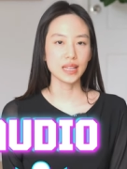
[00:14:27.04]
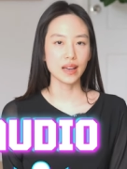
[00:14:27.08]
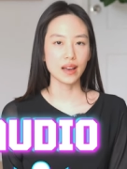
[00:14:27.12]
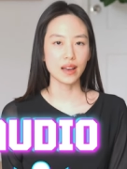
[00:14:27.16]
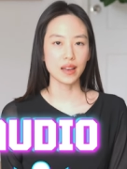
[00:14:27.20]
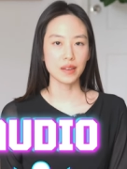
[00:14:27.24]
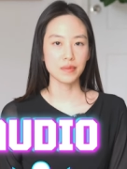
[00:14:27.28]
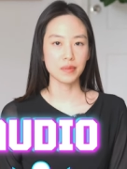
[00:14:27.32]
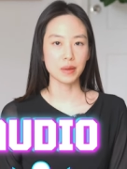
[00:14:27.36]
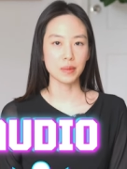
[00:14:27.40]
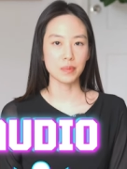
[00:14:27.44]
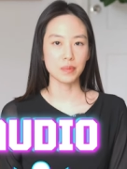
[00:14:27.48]

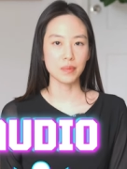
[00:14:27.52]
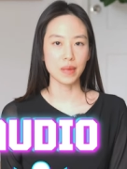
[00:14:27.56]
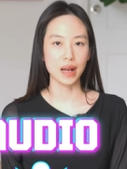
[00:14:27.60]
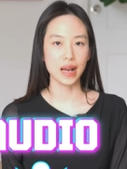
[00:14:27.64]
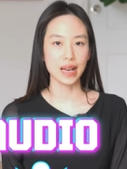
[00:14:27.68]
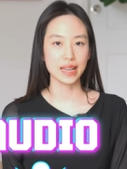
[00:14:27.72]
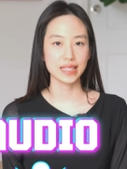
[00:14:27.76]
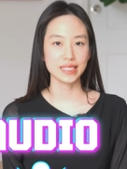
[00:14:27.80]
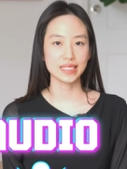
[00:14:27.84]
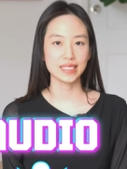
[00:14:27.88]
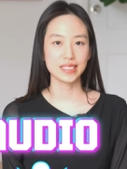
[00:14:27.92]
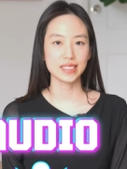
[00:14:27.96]
type of
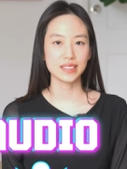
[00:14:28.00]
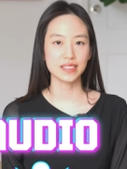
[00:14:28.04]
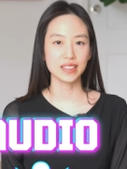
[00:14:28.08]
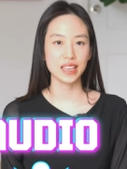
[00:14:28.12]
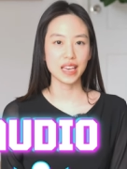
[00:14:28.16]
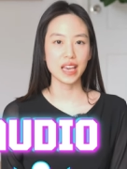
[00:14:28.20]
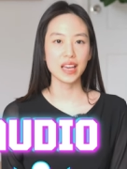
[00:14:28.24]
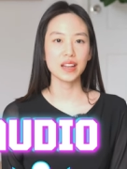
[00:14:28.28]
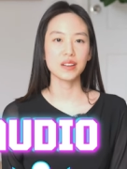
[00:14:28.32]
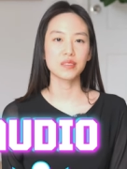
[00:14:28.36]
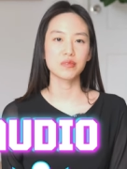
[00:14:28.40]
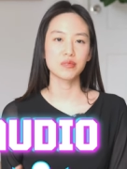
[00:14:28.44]
mic to
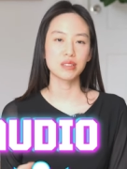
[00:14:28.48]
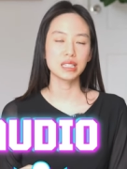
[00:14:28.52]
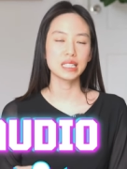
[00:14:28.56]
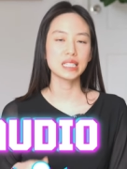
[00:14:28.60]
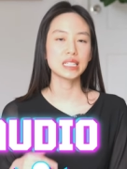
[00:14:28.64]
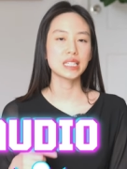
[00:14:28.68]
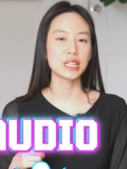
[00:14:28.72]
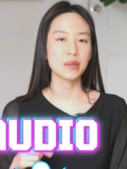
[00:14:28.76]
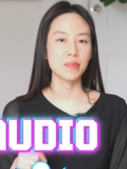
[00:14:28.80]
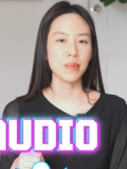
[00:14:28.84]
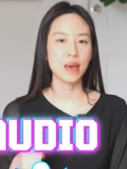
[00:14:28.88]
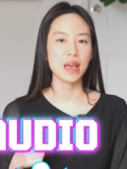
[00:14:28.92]
get
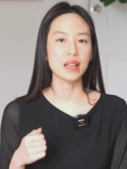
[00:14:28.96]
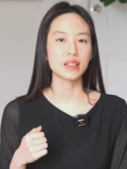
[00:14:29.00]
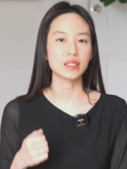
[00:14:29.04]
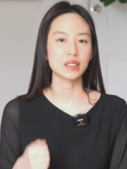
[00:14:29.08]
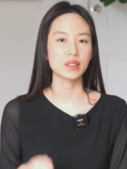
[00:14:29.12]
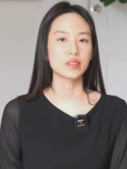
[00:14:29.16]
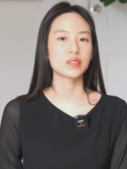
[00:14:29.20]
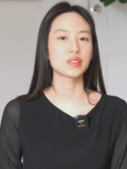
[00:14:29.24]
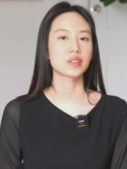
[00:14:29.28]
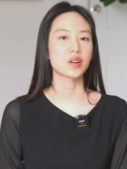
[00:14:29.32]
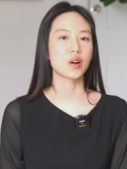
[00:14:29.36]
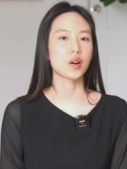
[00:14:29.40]
really
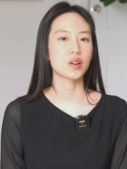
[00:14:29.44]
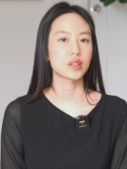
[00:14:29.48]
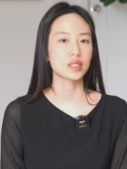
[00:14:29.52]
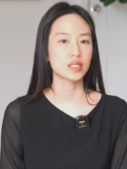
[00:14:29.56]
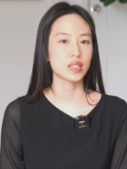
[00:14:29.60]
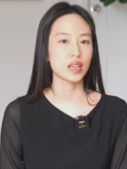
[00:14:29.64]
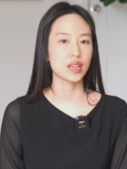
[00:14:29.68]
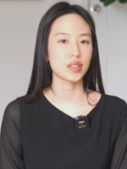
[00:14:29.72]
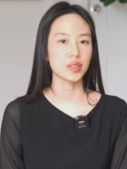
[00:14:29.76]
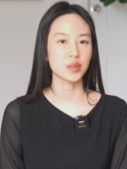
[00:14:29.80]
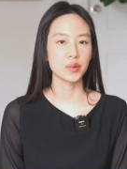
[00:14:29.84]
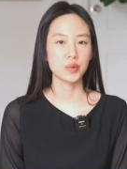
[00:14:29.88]
depends on the
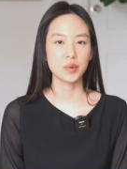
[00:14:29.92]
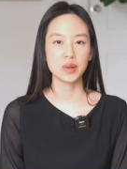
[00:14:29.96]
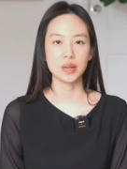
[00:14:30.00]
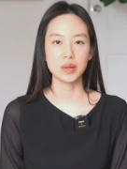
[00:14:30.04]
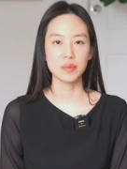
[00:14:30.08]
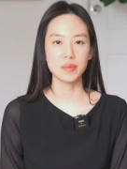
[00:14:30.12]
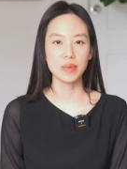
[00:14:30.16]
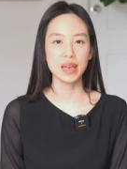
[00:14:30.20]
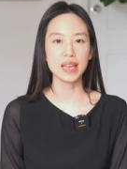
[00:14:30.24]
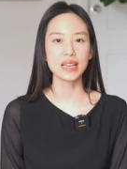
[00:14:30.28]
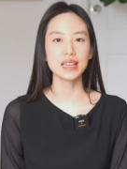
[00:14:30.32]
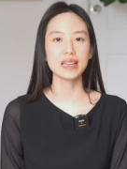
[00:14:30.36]
content you
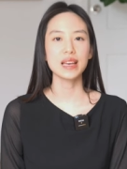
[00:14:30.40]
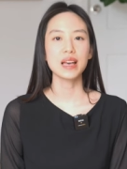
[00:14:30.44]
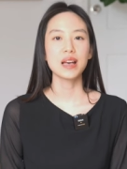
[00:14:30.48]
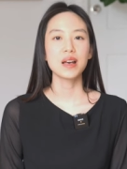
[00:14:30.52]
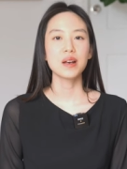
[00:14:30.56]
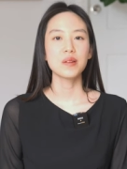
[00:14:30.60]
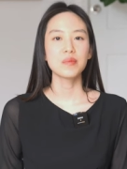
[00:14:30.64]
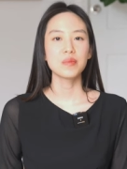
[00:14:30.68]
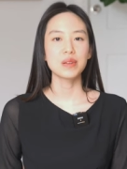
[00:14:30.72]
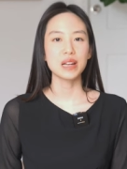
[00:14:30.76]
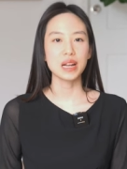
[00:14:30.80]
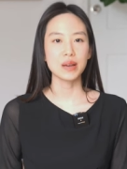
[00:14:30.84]
want to make,
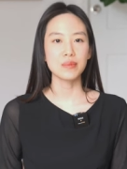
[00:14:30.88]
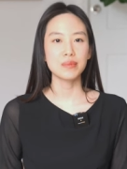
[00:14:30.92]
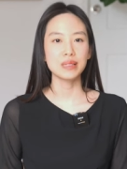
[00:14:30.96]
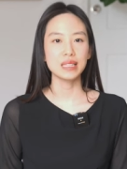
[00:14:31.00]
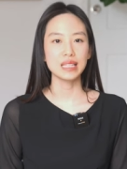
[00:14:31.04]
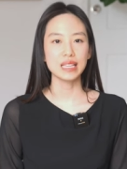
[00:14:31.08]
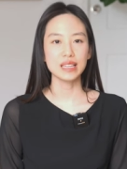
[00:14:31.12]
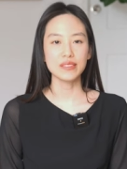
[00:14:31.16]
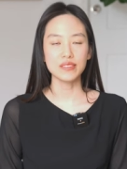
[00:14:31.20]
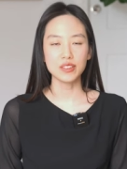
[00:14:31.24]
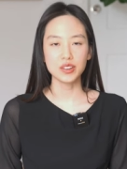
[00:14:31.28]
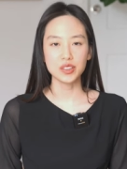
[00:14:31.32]
but I
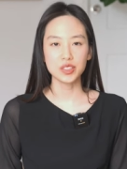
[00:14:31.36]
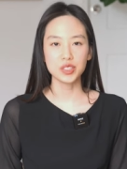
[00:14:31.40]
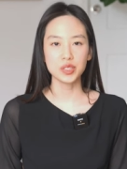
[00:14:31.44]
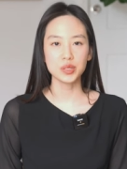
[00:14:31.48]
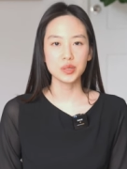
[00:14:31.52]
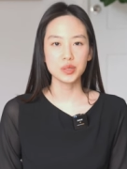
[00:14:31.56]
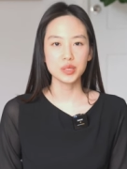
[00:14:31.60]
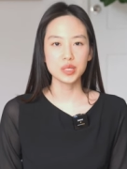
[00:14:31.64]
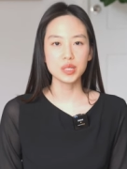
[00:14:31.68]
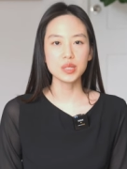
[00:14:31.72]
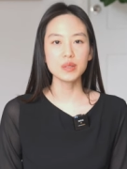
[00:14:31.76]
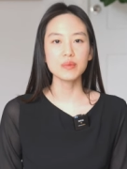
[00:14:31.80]
believe on
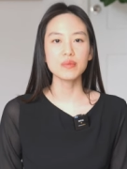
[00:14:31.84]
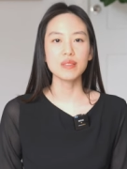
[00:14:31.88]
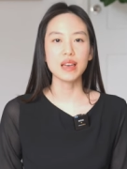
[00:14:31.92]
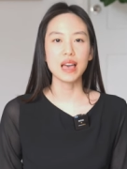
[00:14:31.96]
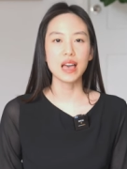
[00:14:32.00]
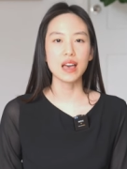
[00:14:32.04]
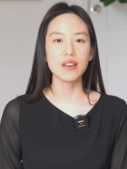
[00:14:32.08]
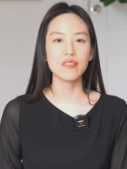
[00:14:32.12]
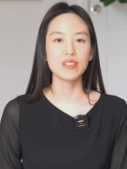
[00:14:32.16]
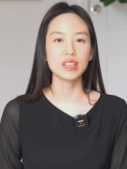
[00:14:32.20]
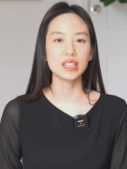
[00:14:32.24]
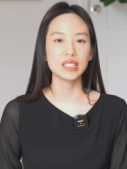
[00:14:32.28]
YouTube,
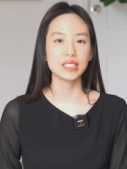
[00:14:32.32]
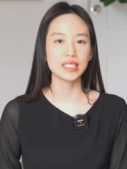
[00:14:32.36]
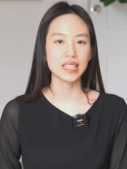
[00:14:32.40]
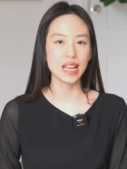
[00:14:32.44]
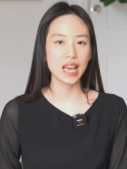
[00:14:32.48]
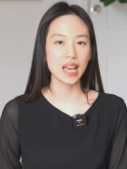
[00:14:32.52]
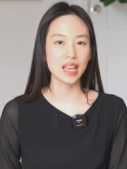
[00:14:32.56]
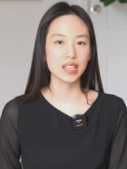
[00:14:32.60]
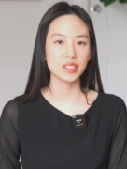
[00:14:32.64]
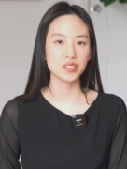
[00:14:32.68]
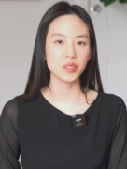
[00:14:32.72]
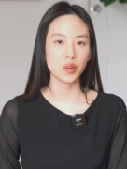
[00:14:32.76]
having a
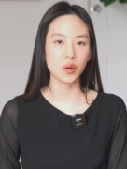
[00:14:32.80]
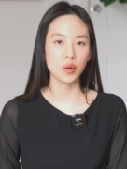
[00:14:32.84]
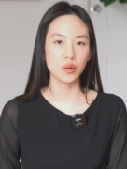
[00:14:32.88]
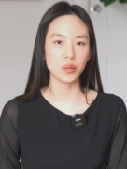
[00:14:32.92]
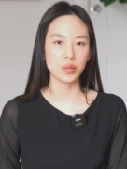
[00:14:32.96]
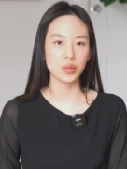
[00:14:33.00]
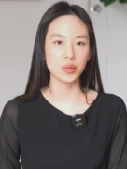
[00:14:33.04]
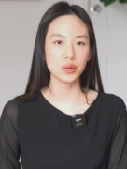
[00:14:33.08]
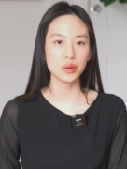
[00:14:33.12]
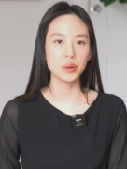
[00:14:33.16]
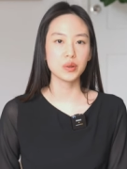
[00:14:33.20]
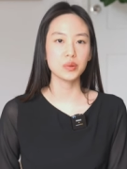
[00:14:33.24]
nice
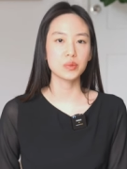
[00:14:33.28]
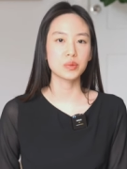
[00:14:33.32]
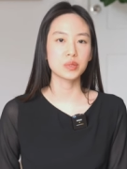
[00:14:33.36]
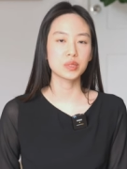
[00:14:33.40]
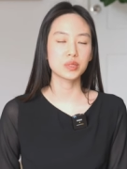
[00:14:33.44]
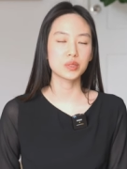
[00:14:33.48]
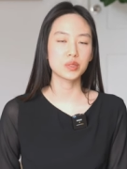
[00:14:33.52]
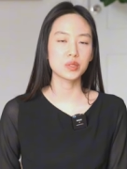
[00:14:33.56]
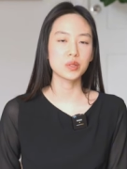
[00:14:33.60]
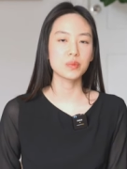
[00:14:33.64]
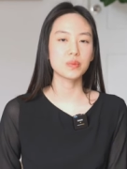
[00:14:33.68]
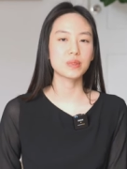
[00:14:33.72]
audio
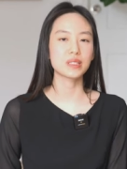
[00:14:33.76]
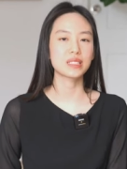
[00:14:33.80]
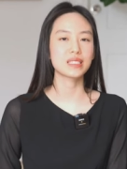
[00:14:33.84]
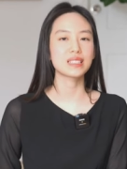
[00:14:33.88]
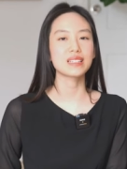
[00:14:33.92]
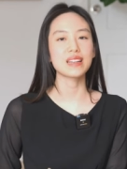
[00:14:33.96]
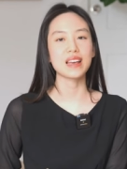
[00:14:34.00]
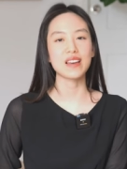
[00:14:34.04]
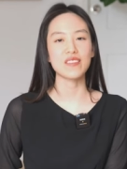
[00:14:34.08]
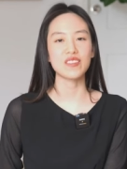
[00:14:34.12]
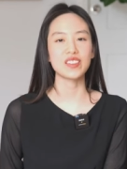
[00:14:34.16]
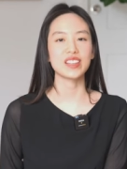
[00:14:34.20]
will
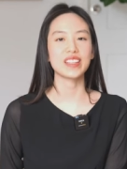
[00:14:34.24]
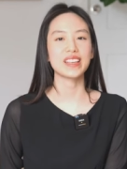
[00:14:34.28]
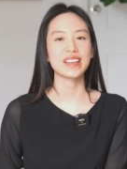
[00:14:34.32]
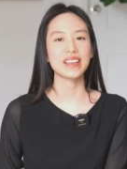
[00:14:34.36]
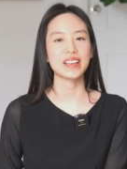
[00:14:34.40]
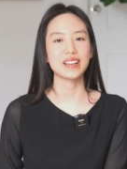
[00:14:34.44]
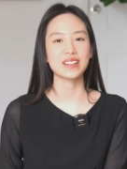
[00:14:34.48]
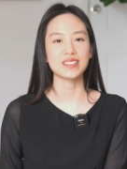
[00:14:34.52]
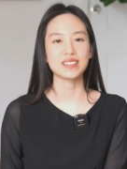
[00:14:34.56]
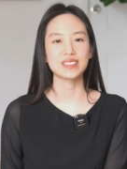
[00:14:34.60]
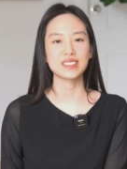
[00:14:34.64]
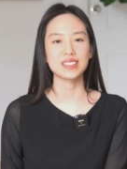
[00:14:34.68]
supersede
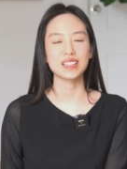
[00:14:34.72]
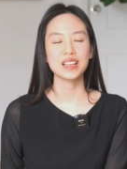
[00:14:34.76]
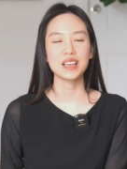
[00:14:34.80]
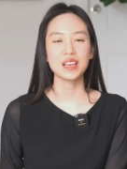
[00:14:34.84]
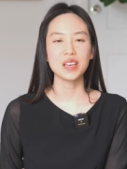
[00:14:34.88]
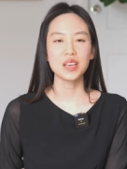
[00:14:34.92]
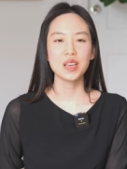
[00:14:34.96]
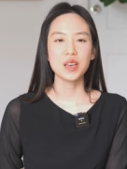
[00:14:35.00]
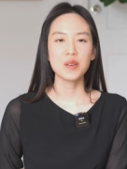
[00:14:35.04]
everything else.